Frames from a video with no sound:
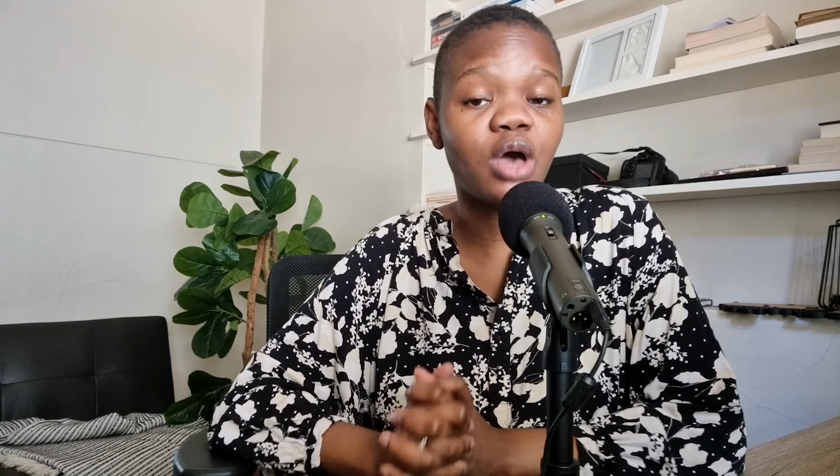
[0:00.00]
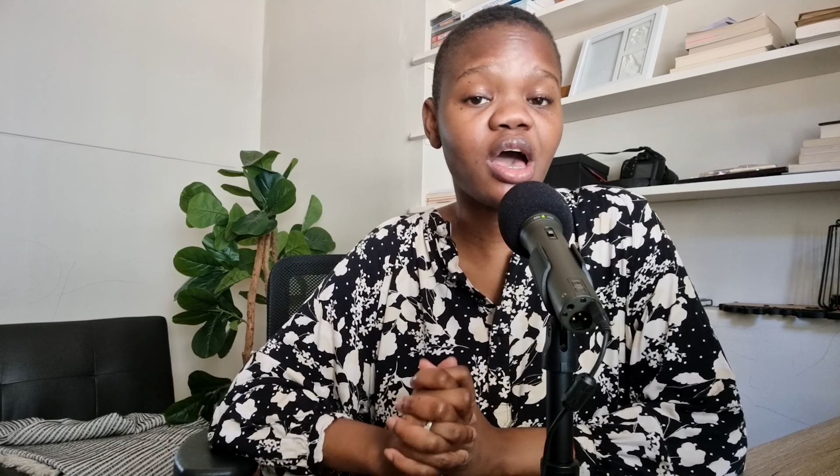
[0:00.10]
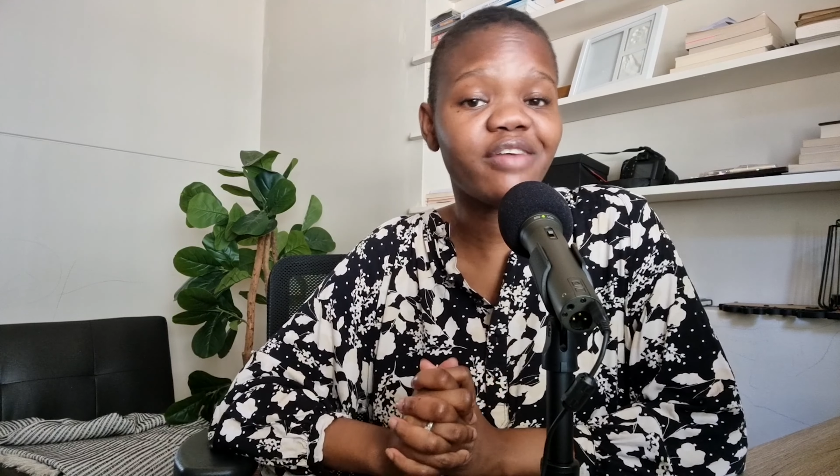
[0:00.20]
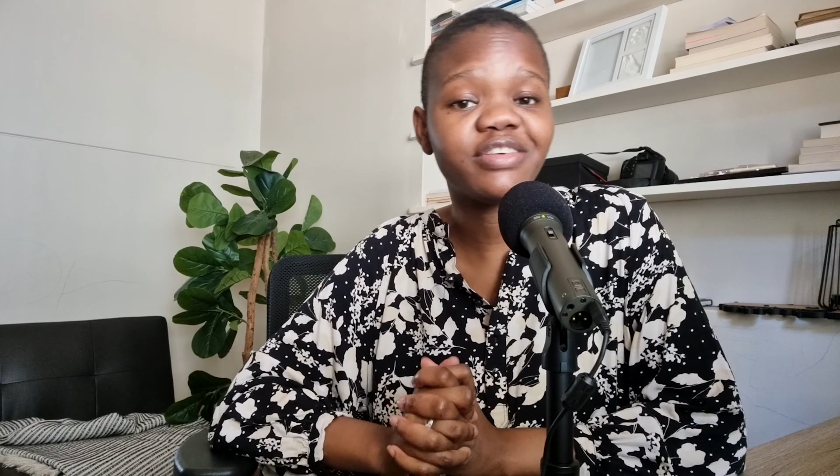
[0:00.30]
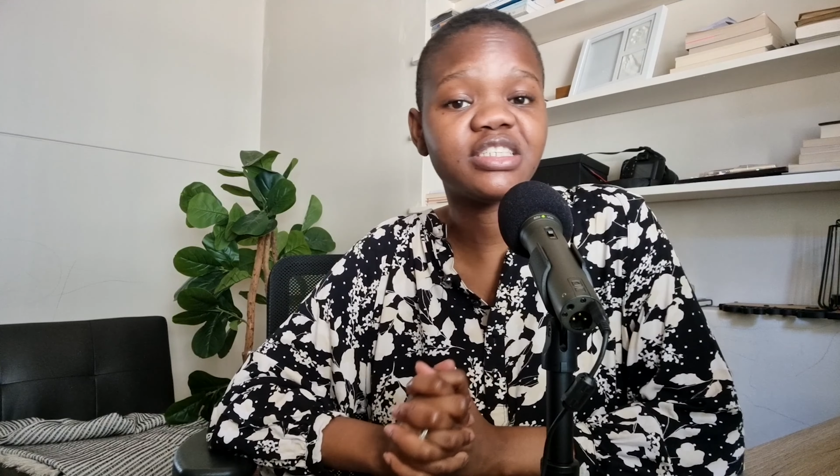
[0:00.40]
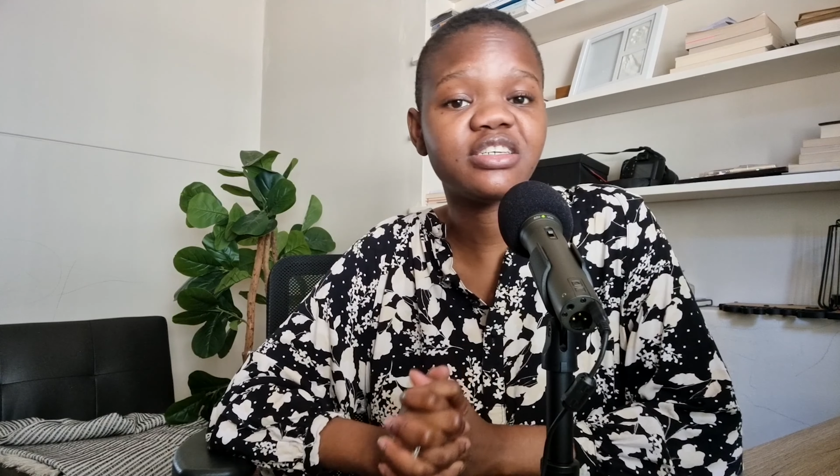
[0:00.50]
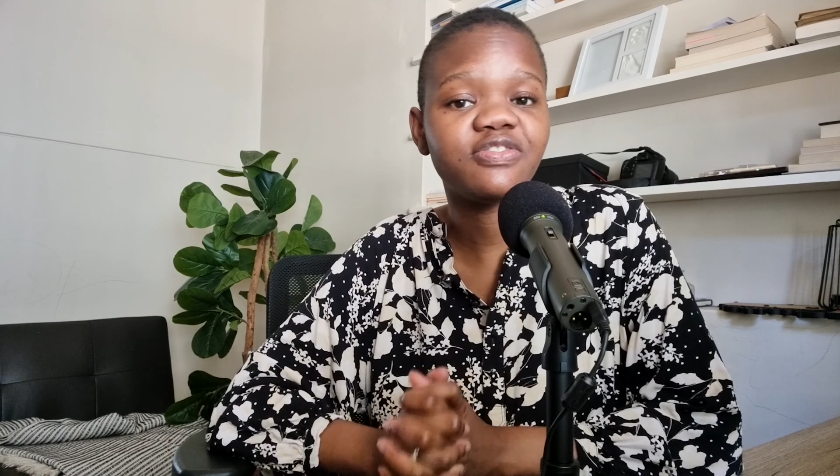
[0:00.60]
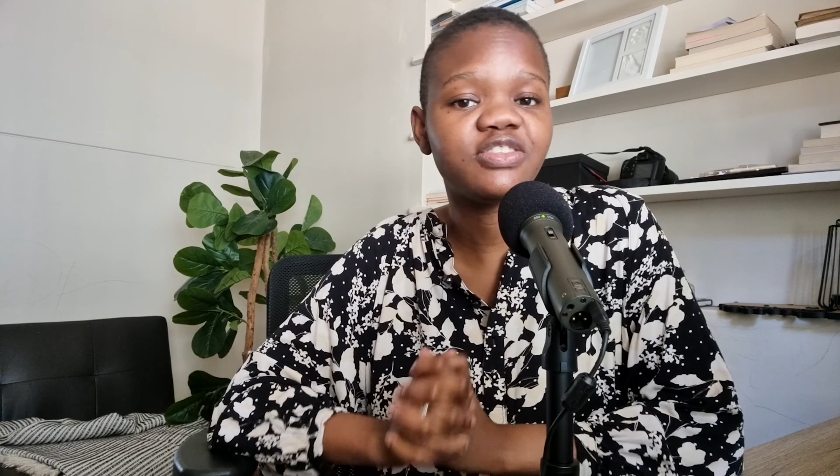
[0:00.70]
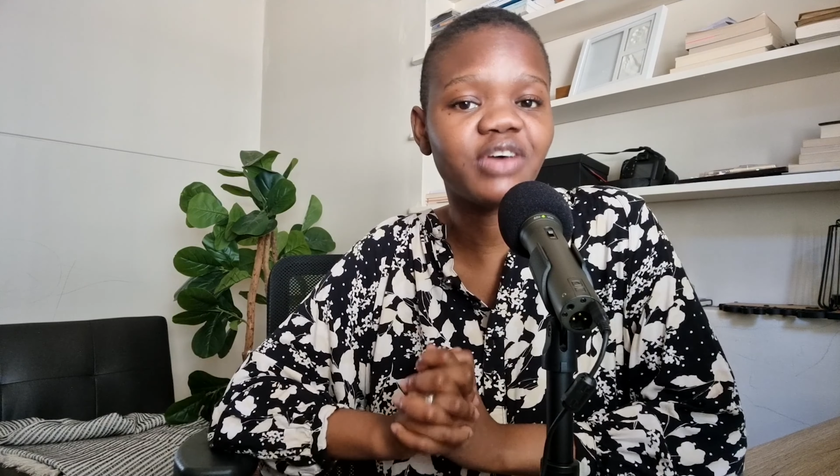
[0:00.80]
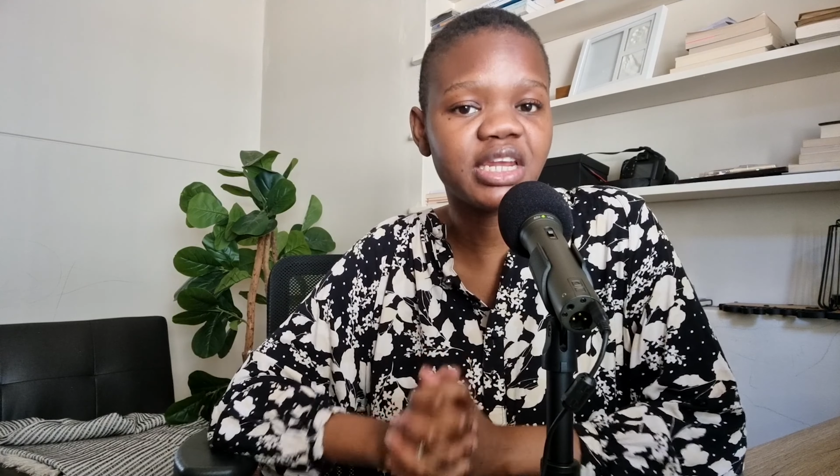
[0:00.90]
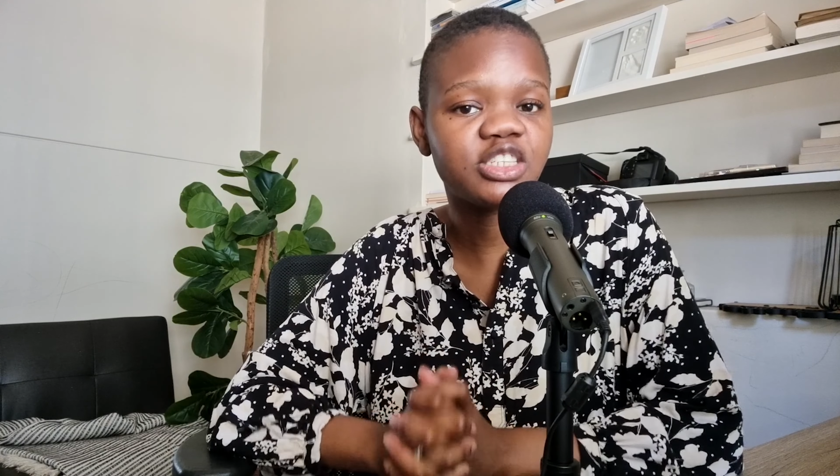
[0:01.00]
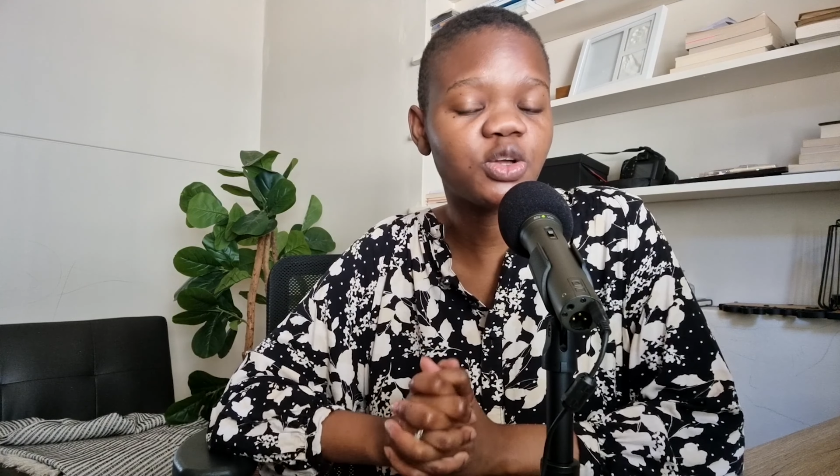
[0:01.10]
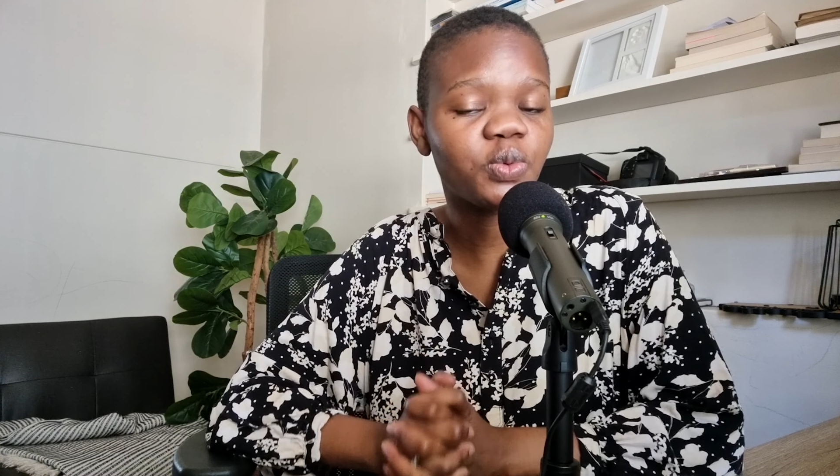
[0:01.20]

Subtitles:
or how I've achieved financial